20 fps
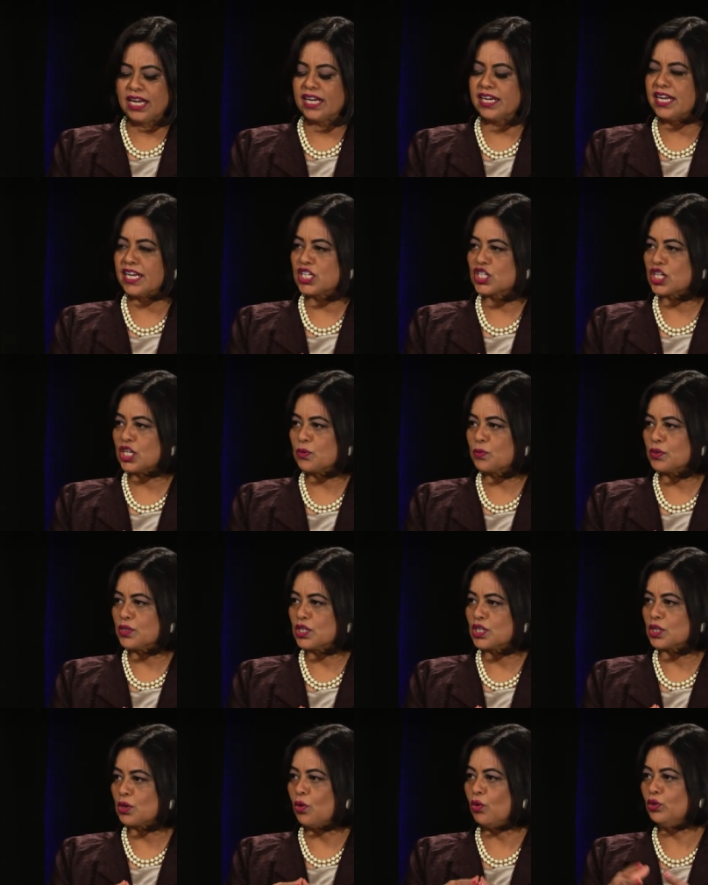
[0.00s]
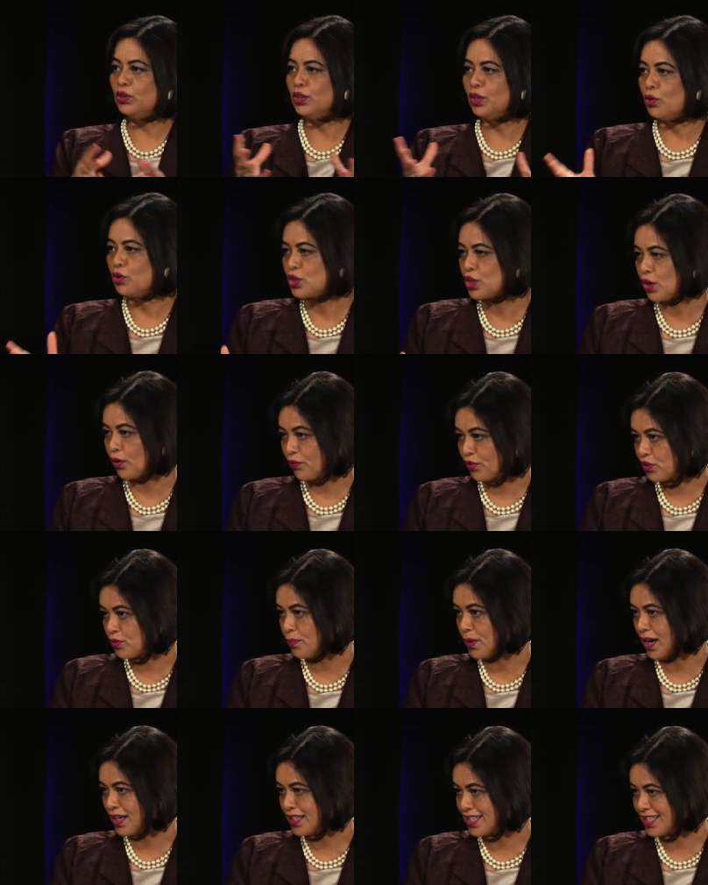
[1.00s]
in connection with this whole notion of
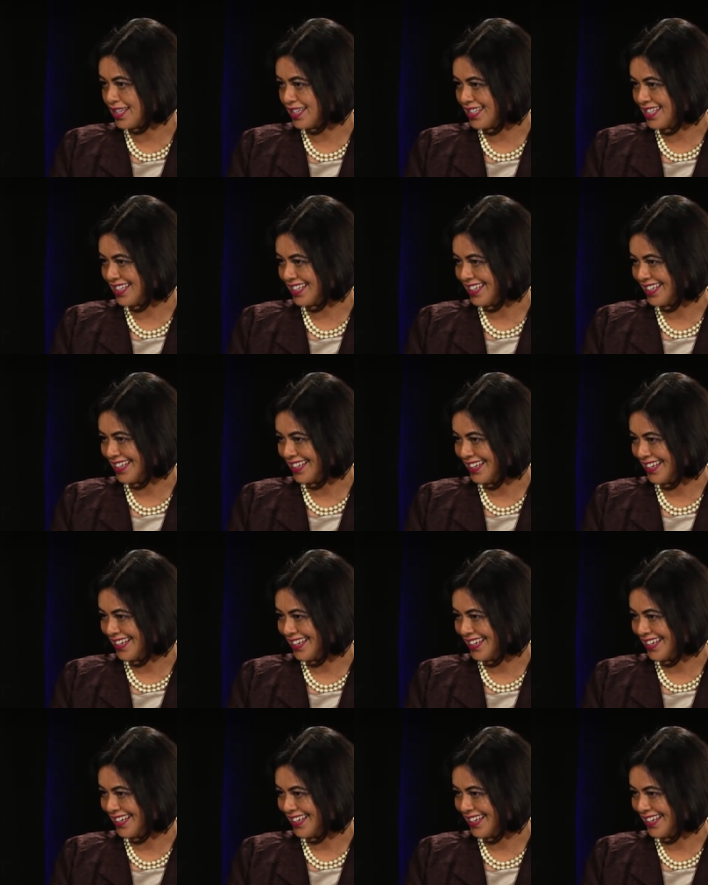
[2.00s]
smart city.